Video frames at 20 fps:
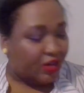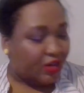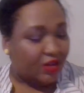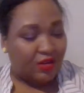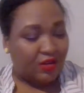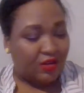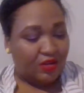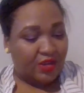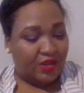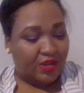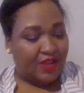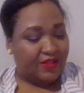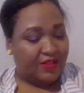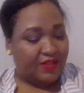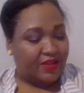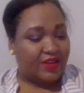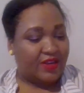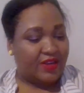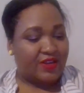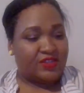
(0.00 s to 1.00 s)
And then
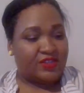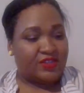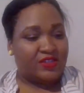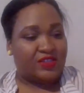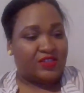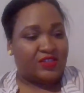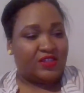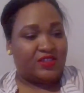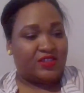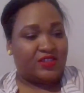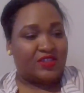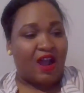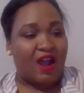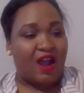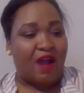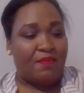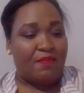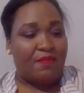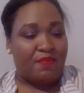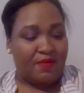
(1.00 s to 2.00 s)
this is the top
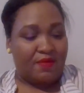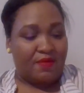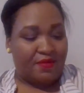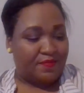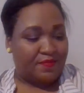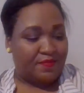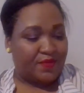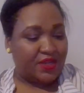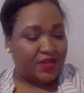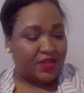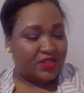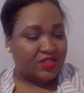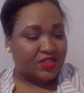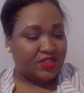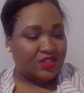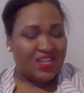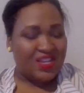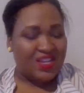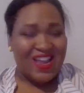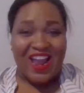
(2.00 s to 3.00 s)
piece.
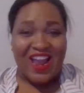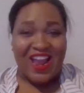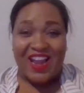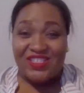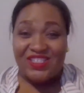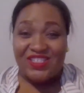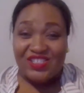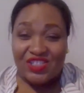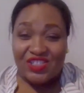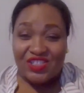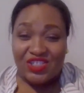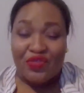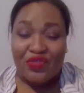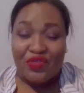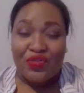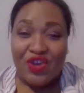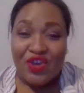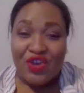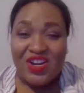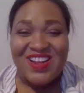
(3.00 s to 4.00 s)
And it's just
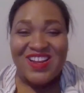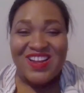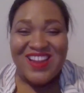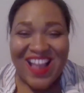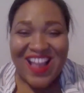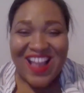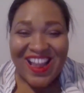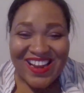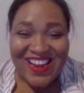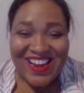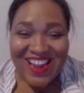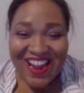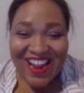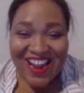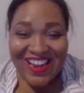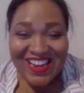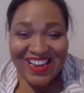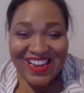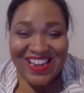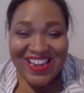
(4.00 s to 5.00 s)

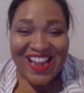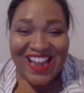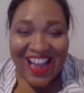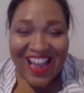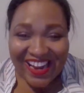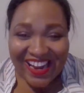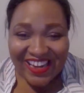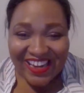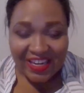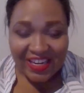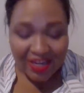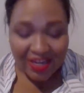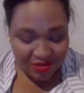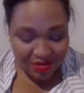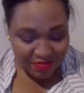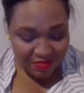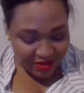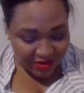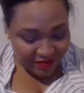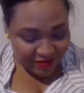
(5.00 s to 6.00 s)
$39.99. Can you believe
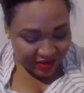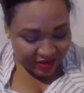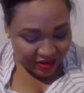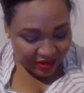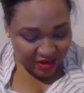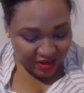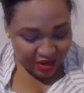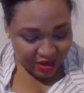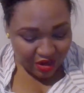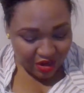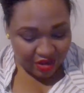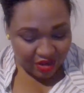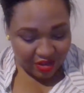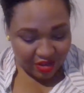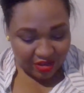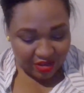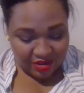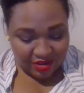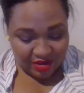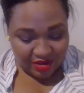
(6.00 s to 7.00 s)
that?
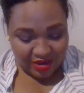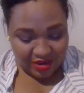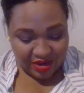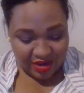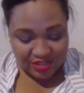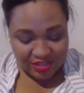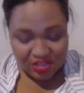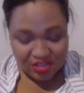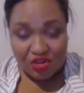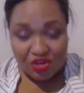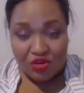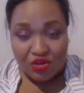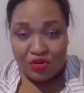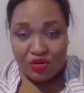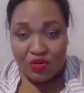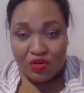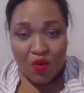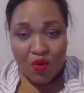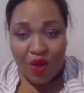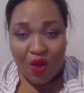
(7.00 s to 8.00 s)
And it's good
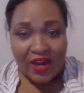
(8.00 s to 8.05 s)
quality.